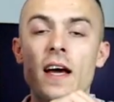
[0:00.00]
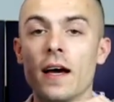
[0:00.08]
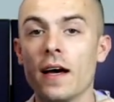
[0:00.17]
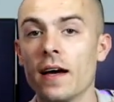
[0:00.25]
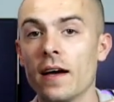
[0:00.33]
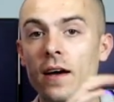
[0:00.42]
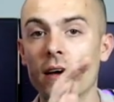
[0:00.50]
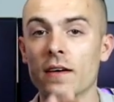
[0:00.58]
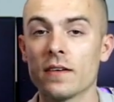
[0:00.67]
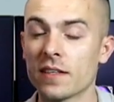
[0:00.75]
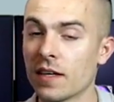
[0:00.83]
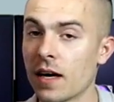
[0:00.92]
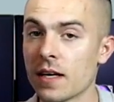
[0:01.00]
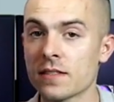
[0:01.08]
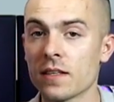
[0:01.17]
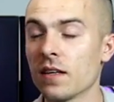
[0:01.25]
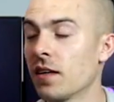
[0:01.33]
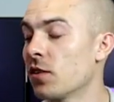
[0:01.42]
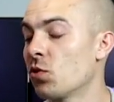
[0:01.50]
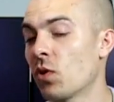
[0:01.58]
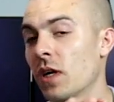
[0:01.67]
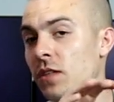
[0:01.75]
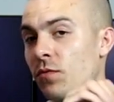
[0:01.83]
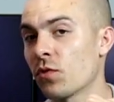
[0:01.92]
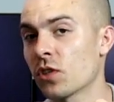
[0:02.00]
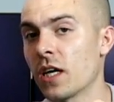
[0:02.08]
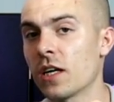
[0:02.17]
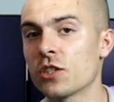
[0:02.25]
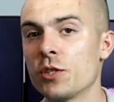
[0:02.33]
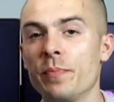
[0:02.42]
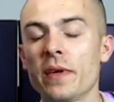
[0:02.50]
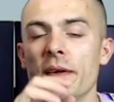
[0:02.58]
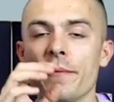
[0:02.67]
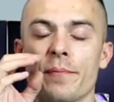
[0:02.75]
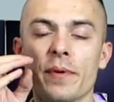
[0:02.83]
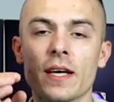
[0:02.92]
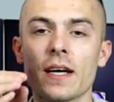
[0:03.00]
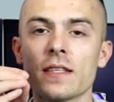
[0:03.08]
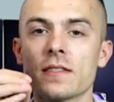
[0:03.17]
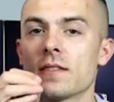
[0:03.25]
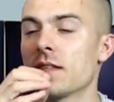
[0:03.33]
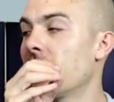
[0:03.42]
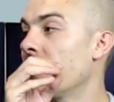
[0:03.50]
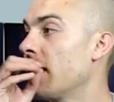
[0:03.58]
CASTLE 240 RGB, because